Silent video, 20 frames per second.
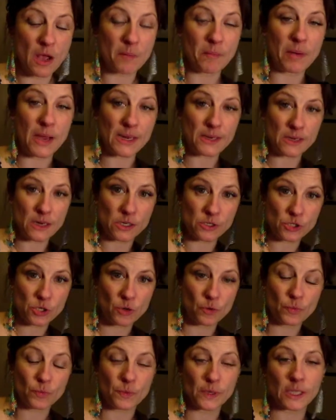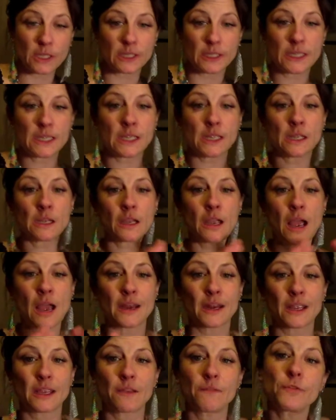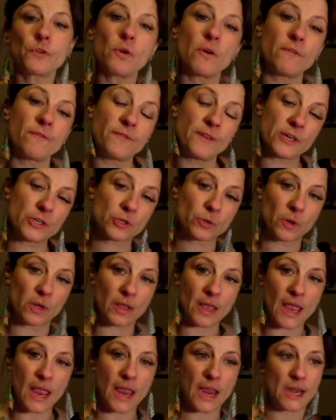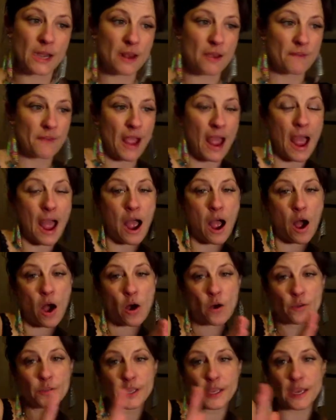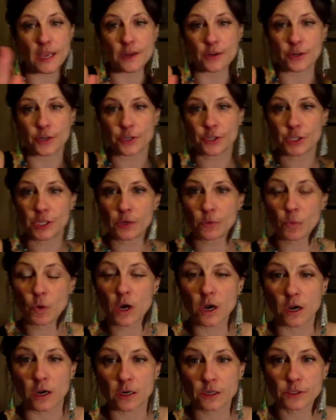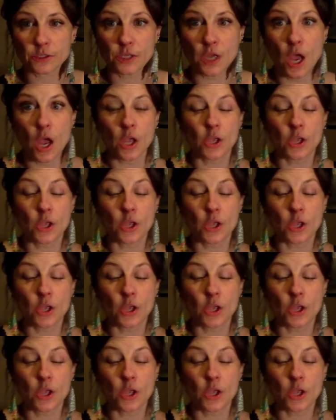but to really kind of give you a visual aid of how the energy works.